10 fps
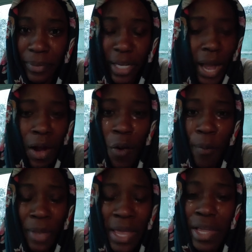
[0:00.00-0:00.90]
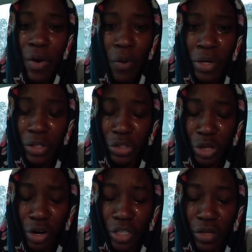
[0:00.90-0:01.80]
And I don't mean going to
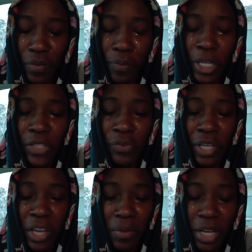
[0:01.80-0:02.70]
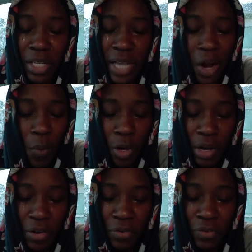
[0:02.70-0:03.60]
church. Please forgive me because I don't want
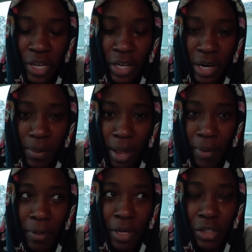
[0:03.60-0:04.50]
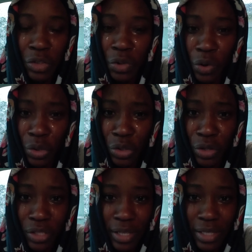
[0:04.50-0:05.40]
to offend anybody because you go to
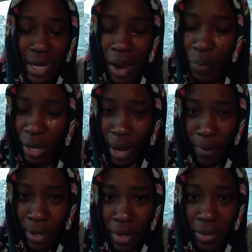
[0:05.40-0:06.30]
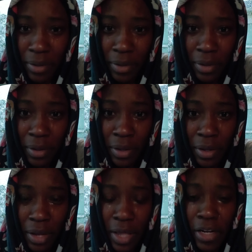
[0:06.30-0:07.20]
church. That's not what I mean.
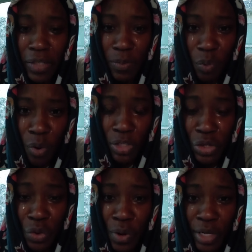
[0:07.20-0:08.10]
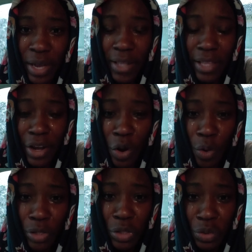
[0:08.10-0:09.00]
It is more to it than
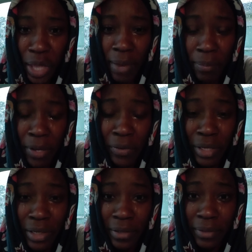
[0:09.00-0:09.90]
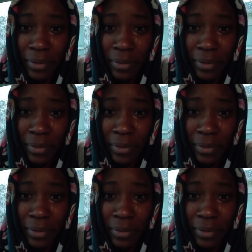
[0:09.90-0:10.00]
going to that building.